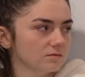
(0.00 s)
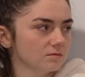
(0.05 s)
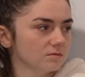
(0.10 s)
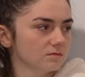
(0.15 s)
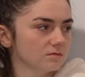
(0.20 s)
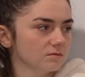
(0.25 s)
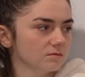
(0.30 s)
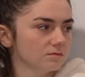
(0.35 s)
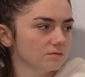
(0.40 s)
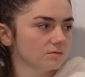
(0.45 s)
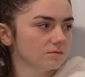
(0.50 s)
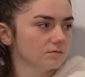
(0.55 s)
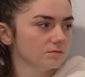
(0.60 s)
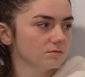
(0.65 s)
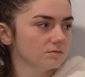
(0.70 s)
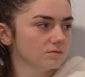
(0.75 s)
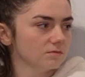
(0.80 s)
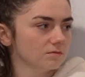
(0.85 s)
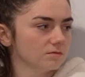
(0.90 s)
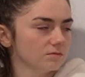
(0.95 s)

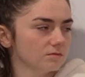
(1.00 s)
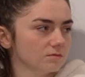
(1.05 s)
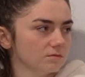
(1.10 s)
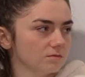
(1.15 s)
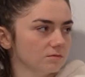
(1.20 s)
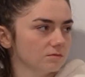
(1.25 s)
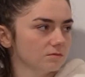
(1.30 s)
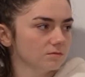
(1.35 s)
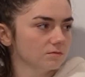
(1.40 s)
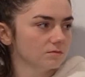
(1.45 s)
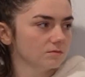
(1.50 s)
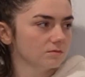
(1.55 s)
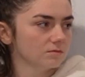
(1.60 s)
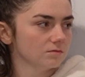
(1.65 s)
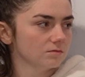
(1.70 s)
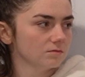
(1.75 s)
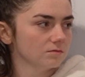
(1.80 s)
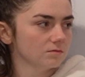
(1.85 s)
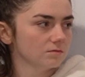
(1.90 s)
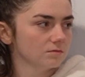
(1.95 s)

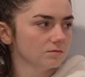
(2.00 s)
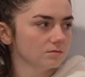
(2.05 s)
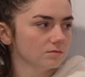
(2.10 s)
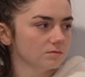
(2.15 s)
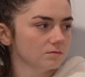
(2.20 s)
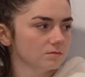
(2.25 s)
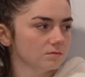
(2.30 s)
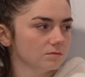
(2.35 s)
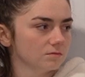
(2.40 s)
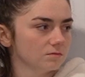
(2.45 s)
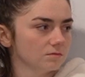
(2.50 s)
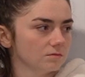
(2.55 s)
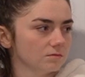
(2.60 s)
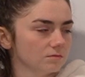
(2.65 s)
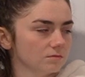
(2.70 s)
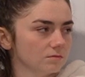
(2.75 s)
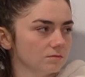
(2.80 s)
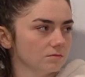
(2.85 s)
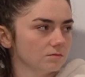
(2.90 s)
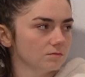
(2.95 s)

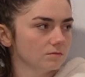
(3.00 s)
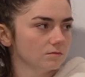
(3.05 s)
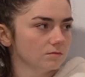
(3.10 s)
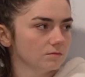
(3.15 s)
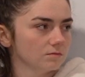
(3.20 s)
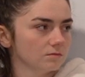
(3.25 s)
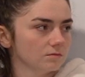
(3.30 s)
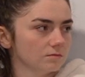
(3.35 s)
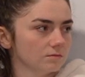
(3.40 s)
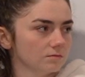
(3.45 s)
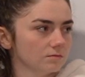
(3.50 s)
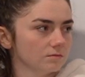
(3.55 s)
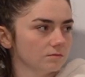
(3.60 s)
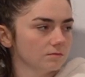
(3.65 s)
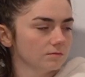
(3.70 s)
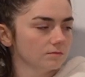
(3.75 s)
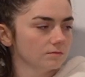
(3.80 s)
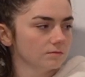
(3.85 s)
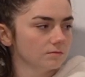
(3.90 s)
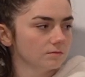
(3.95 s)

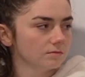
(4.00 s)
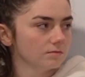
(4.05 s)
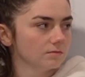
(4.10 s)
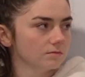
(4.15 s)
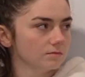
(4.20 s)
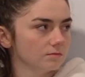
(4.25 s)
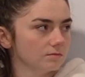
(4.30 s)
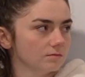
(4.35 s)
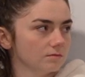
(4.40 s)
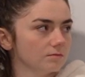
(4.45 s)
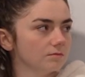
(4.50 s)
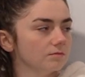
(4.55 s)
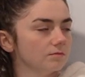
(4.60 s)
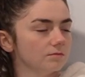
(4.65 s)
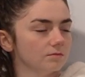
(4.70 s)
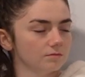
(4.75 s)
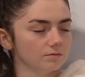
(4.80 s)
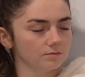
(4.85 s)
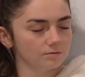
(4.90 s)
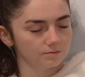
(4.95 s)

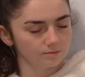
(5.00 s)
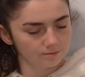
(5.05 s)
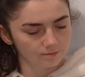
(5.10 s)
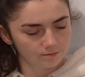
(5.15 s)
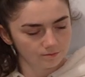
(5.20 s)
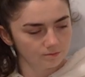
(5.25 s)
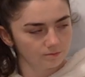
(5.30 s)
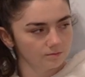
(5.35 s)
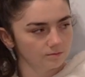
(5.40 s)
No words are spoken by the person on screen.